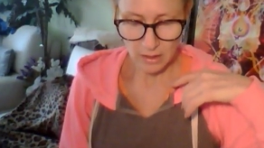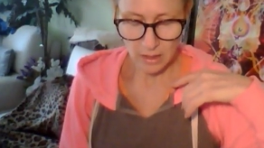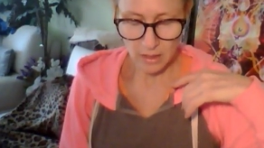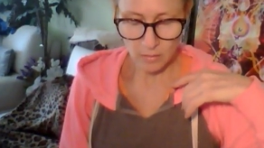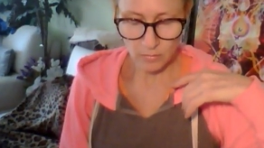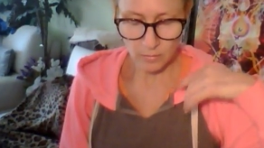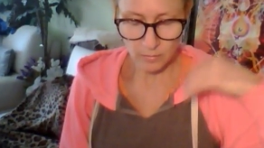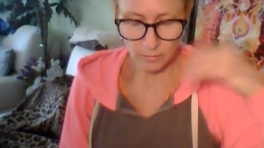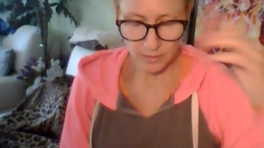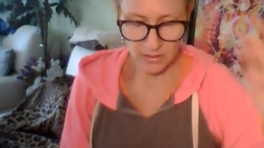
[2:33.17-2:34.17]
Um,
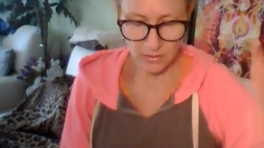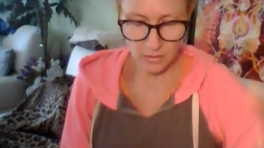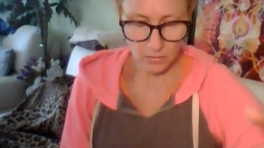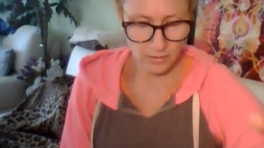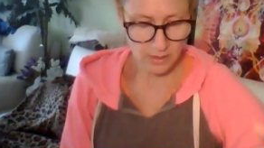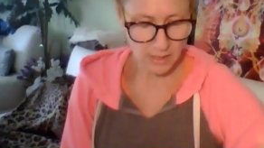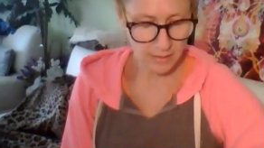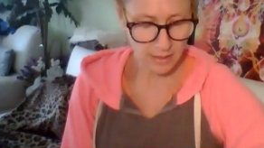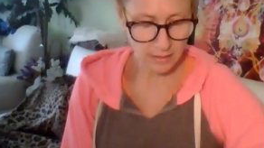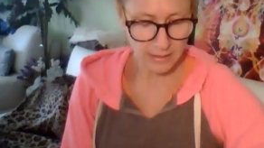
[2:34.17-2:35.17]
but those,
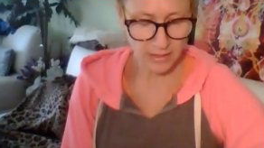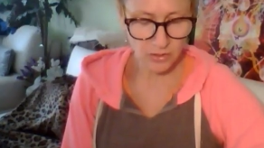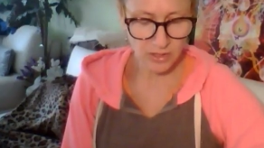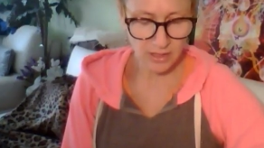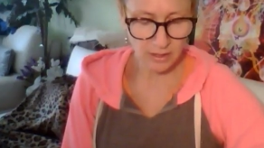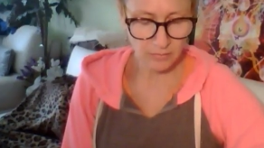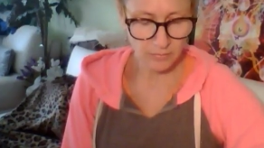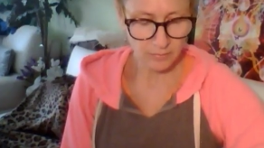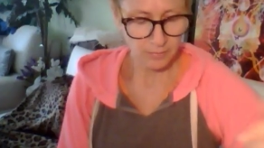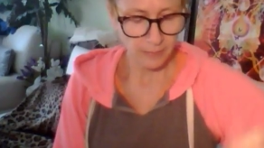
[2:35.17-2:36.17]
and then lounging,
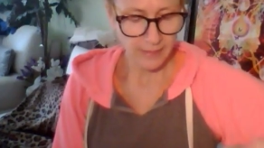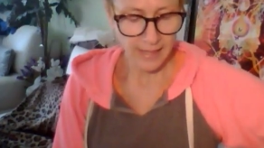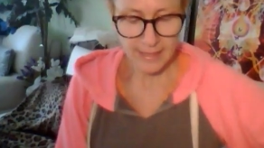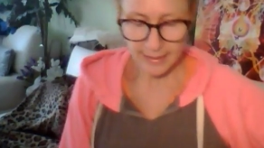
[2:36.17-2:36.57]
and